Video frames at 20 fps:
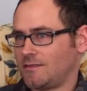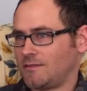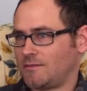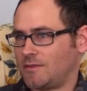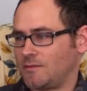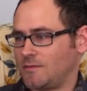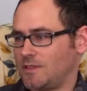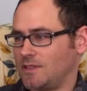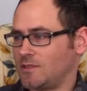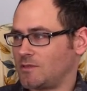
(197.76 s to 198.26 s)

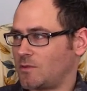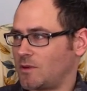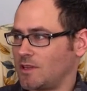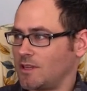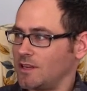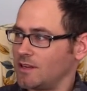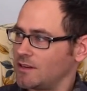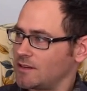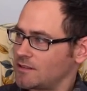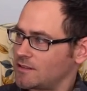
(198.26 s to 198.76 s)
15, 20
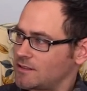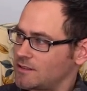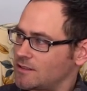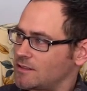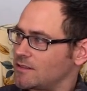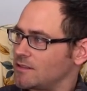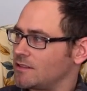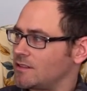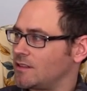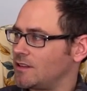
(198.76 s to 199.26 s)
years,
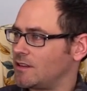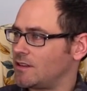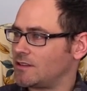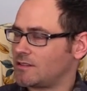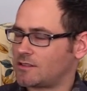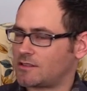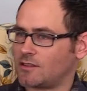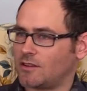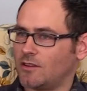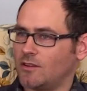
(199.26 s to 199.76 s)
you know,
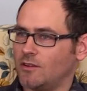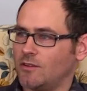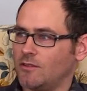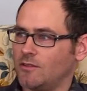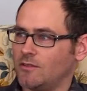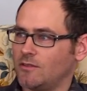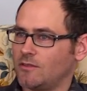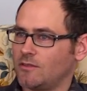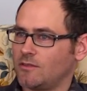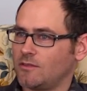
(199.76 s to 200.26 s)

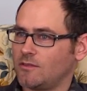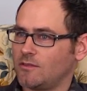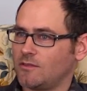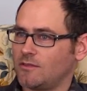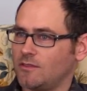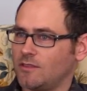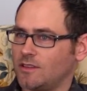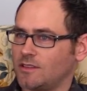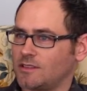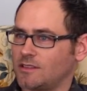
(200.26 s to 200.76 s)
so
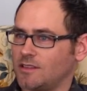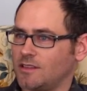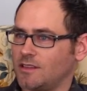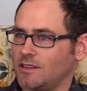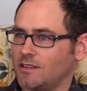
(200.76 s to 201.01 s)
it's